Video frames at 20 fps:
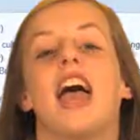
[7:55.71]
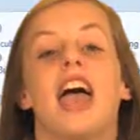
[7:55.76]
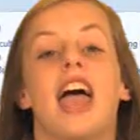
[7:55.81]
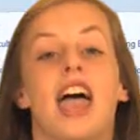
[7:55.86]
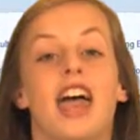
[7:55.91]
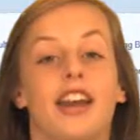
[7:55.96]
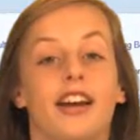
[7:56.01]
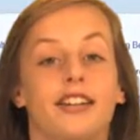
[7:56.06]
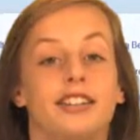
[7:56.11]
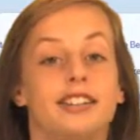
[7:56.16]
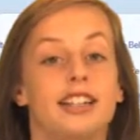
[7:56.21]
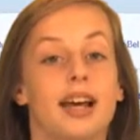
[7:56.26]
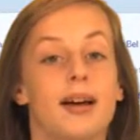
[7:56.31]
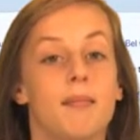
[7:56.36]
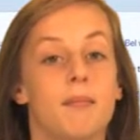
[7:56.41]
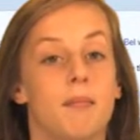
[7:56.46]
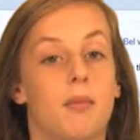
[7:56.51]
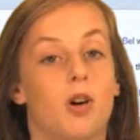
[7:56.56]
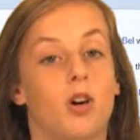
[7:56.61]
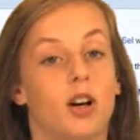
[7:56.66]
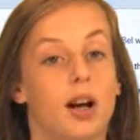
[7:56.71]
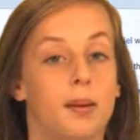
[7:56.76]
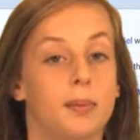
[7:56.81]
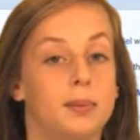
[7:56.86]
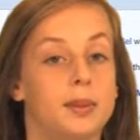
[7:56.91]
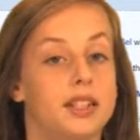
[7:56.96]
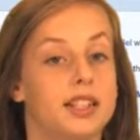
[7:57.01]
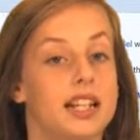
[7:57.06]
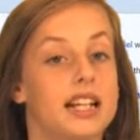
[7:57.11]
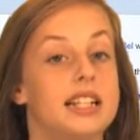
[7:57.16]
and it's kept more
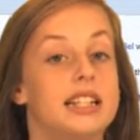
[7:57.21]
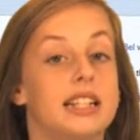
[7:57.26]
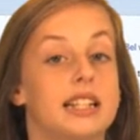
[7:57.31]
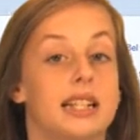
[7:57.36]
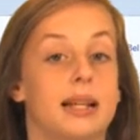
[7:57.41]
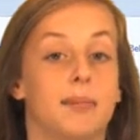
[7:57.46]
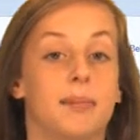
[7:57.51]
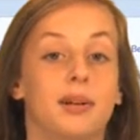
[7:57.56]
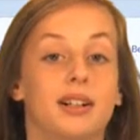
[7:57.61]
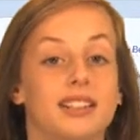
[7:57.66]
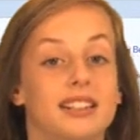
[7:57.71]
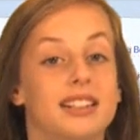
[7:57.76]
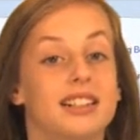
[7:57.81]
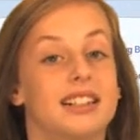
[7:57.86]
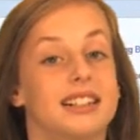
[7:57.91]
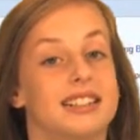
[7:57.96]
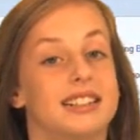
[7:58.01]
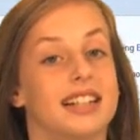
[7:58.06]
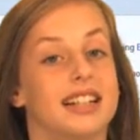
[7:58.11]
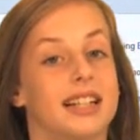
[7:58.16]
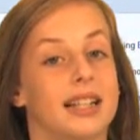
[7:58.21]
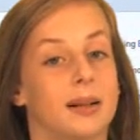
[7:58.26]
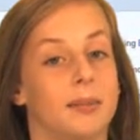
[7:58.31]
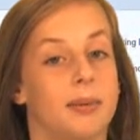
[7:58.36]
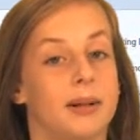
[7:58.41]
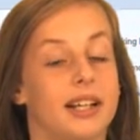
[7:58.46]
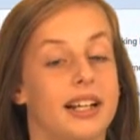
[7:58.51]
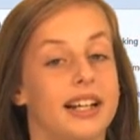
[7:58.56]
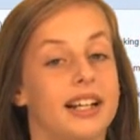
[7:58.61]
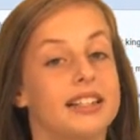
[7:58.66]
up-to-date than the printed
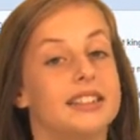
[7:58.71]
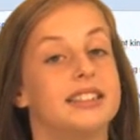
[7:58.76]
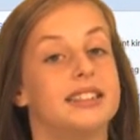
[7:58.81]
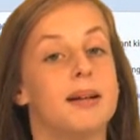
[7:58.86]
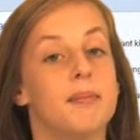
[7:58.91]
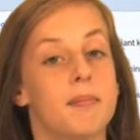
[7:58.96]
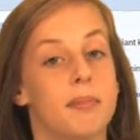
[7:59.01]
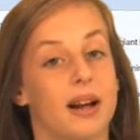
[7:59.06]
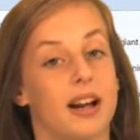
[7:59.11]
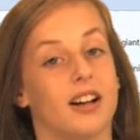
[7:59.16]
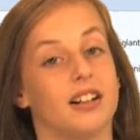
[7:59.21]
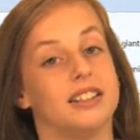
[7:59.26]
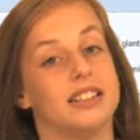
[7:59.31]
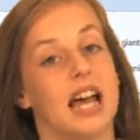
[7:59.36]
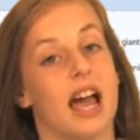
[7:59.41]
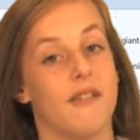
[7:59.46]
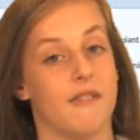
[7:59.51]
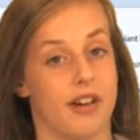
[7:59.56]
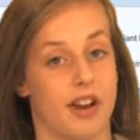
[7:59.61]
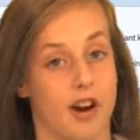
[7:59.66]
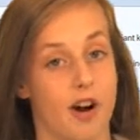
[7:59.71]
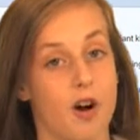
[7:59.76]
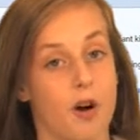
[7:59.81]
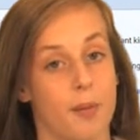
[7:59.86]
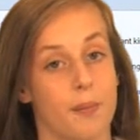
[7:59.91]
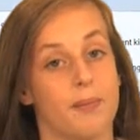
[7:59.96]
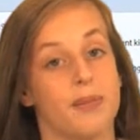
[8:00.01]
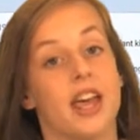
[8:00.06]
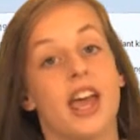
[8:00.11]
encyclopedias some parents have at home.